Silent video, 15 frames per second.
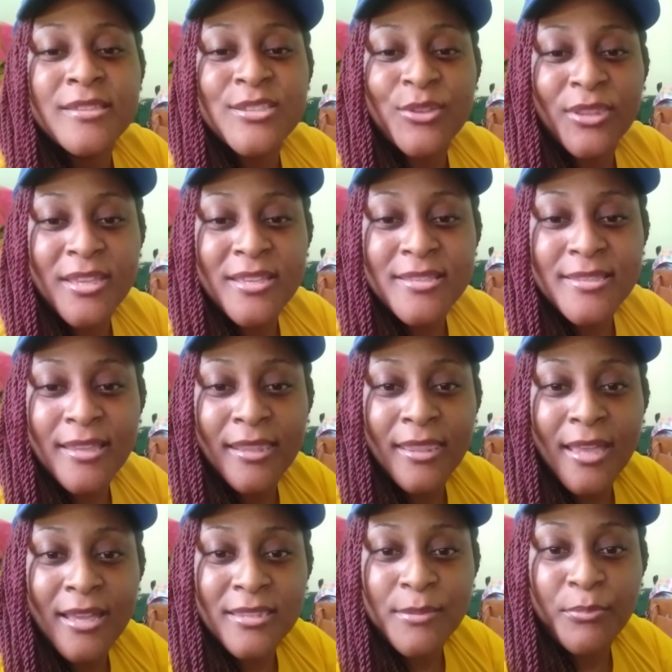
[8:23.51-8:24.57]
So they
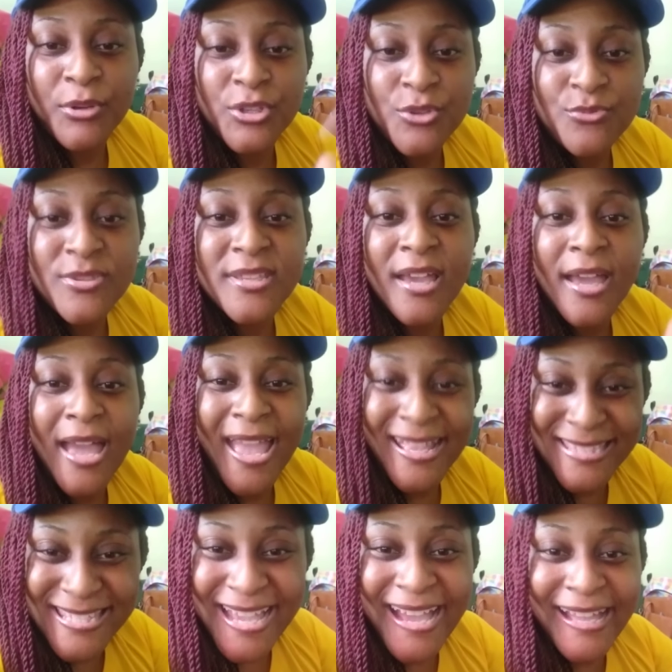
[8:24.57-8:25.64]
said that the producer
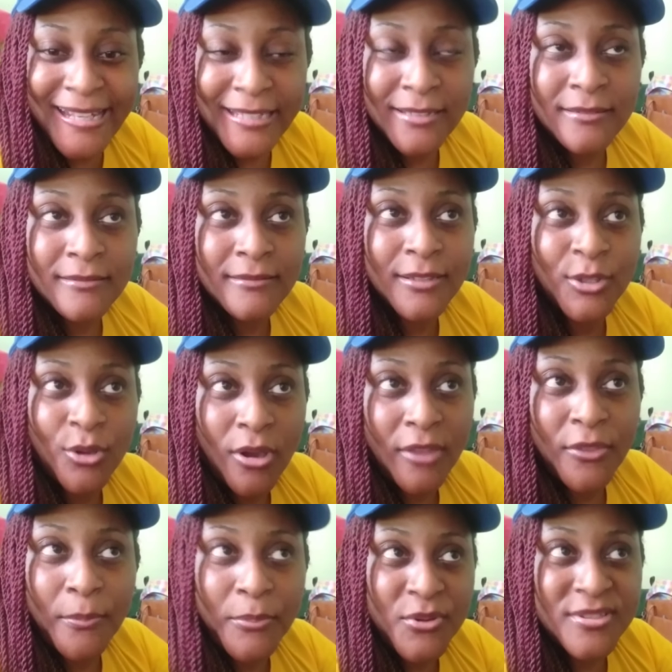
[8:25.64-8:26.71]
et al., you know,
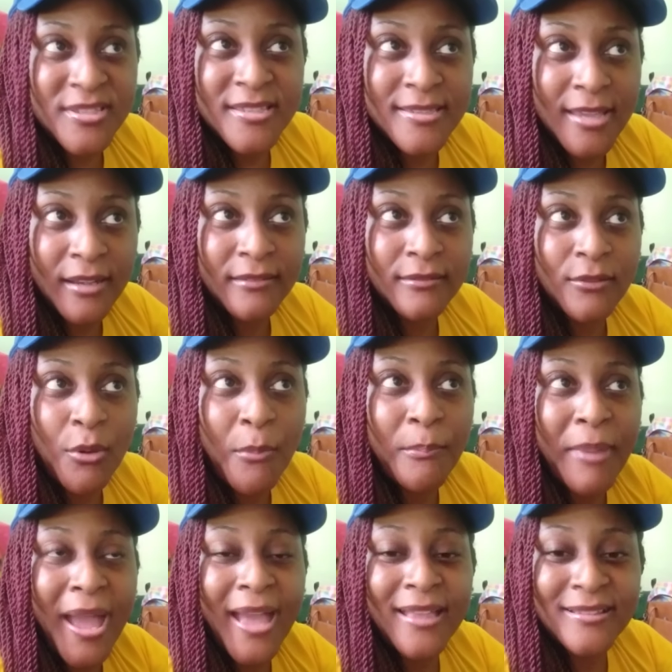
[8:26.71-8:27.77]
other persons that
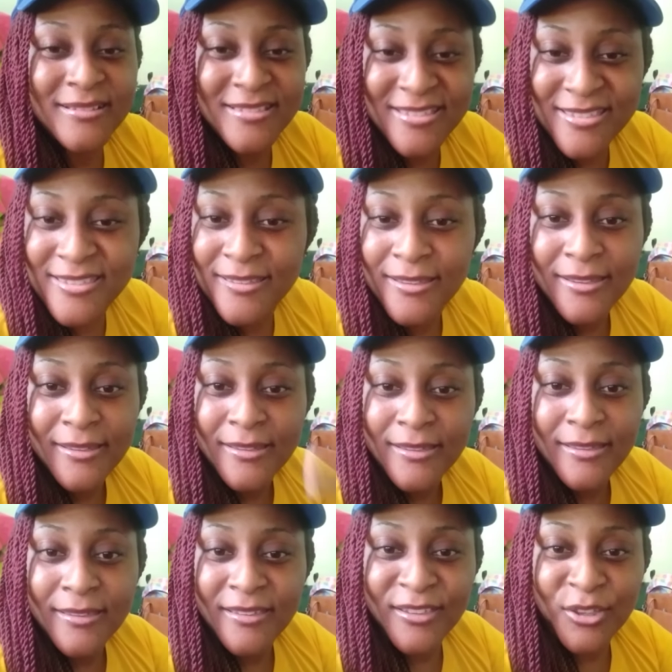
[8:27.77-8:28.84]
compiles,
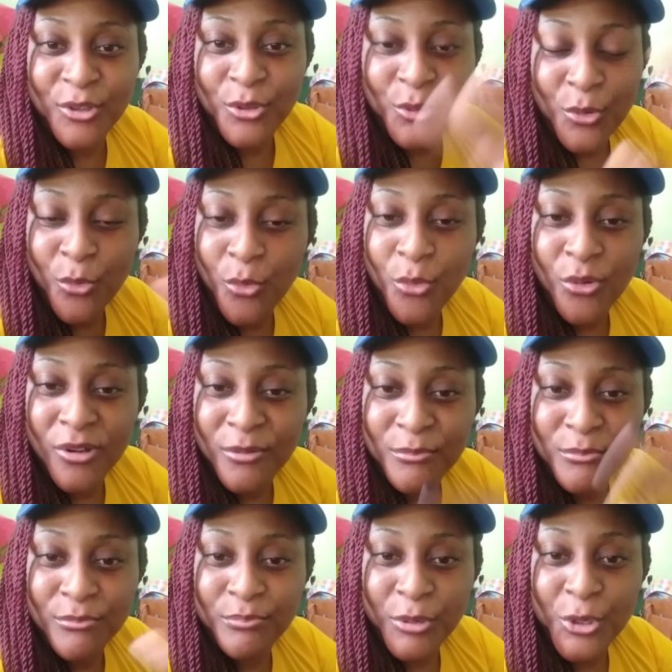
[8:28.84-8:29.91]
you know, the
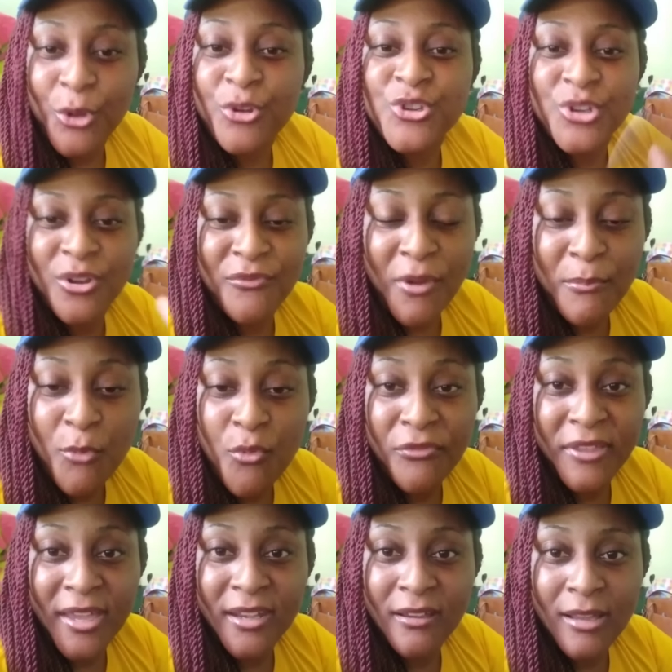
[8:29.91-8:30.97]
whole production of a
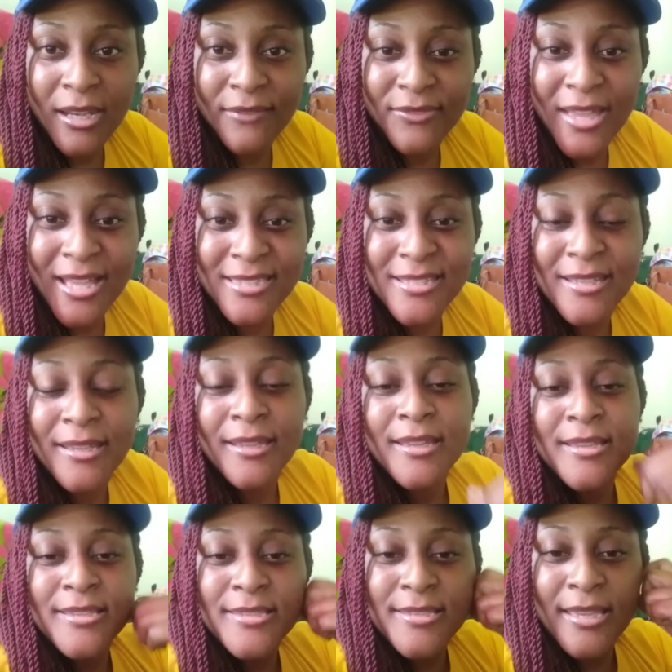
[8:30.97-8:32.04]
movie and all of that,
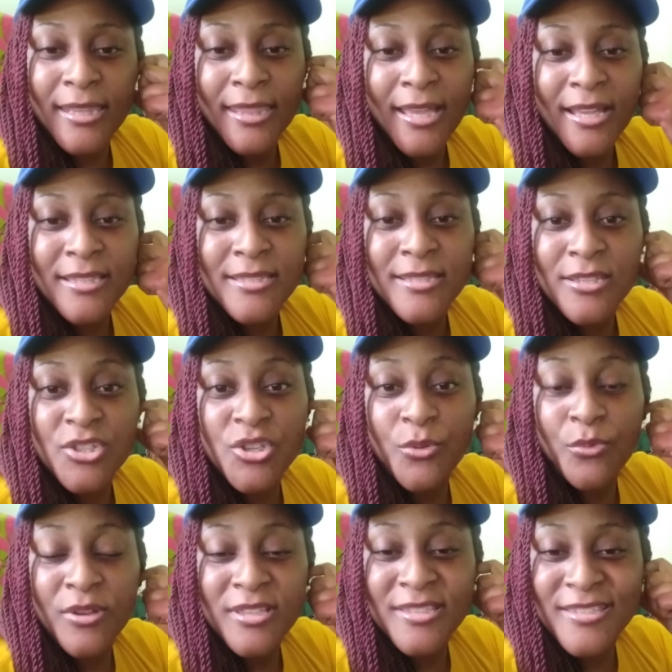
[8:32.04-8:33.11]
said that she
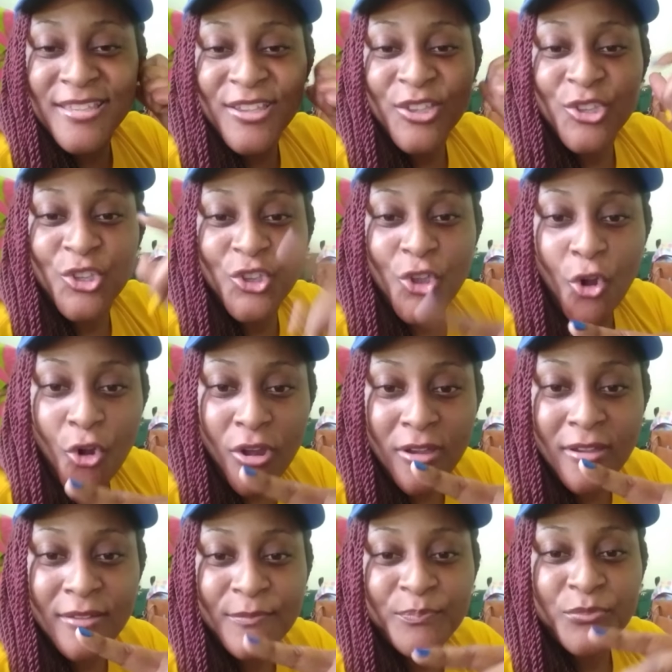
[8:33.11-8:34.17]
was
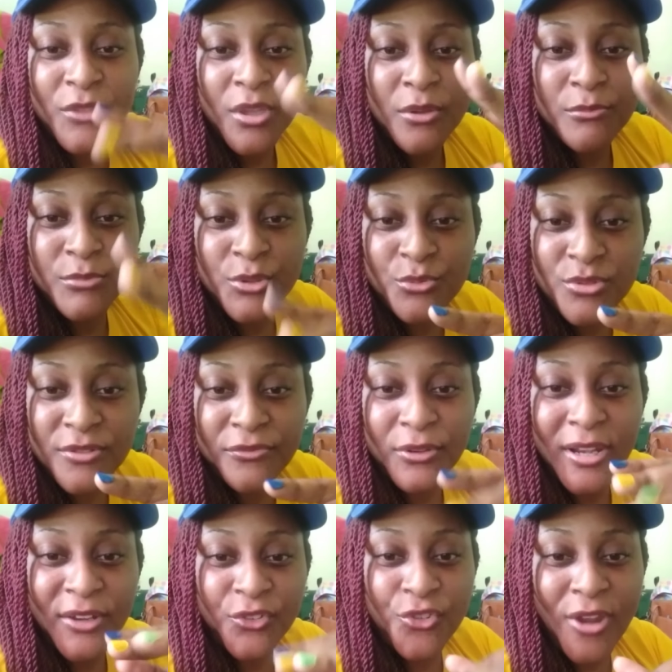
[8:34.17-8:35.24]
young,
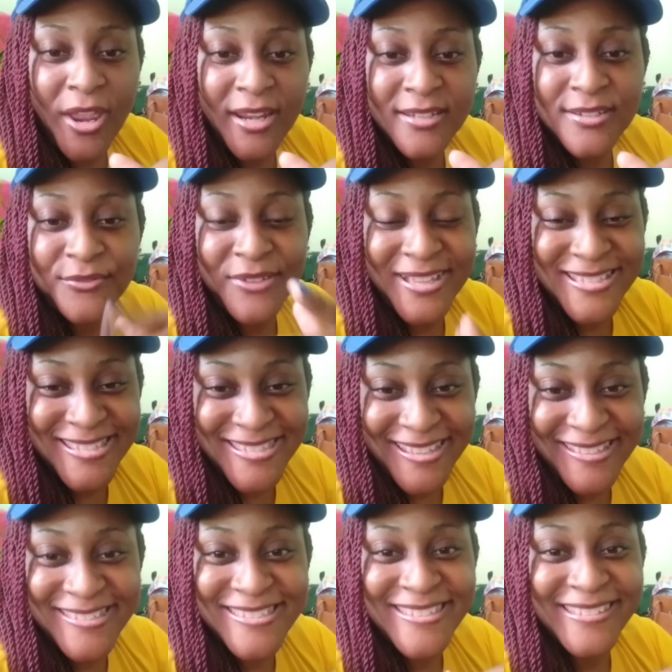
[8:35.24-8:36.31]
beautiful, attractive, and
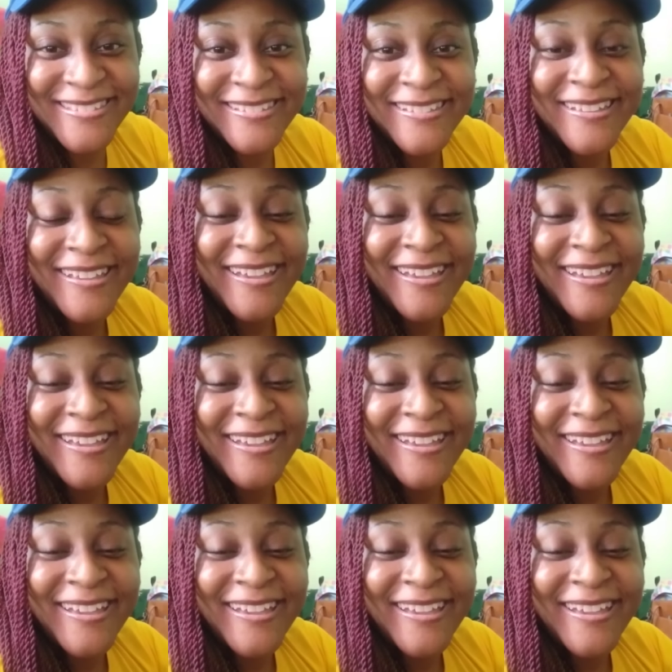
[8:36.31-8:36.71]
sexy.